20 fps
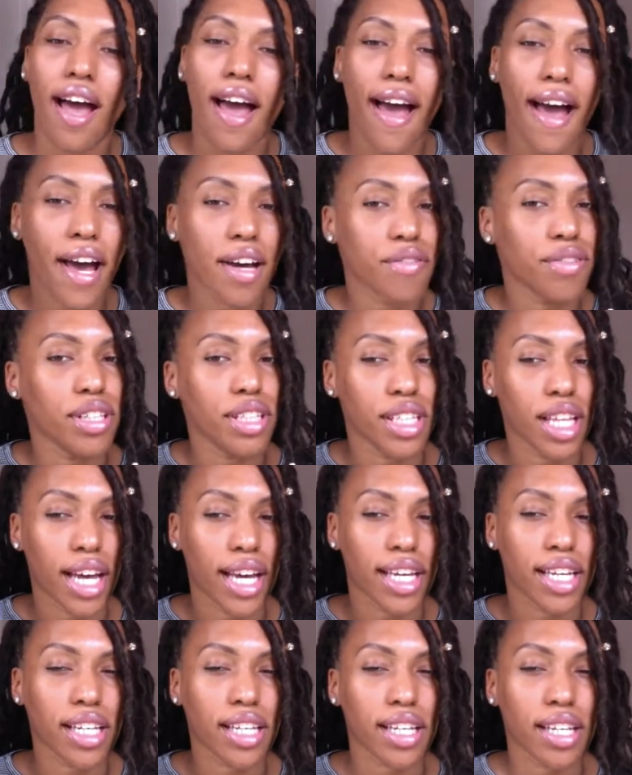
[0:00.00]
heavy.
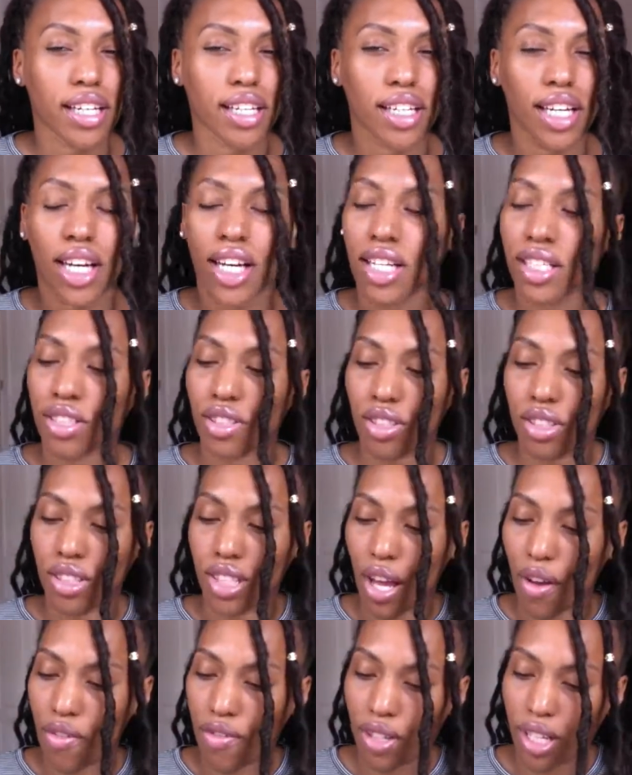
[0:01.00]
Like, it's
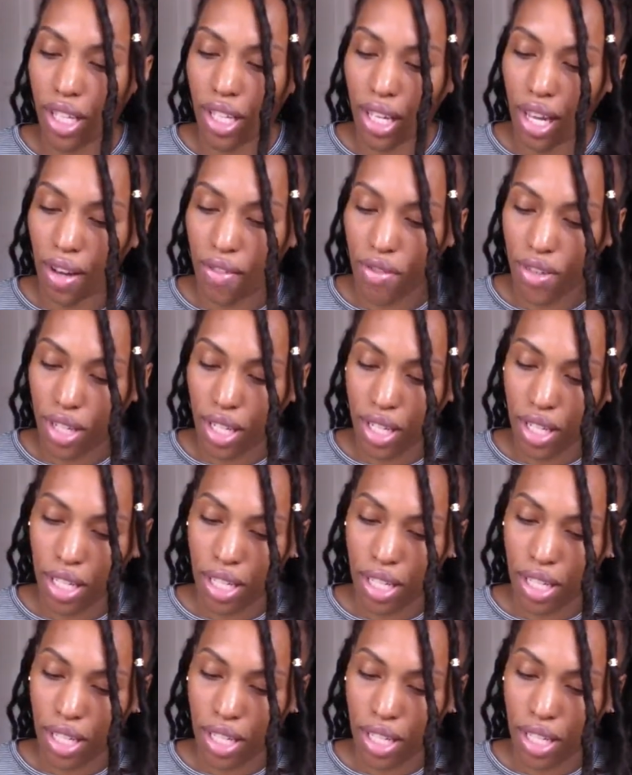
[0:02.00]
definitely heavy.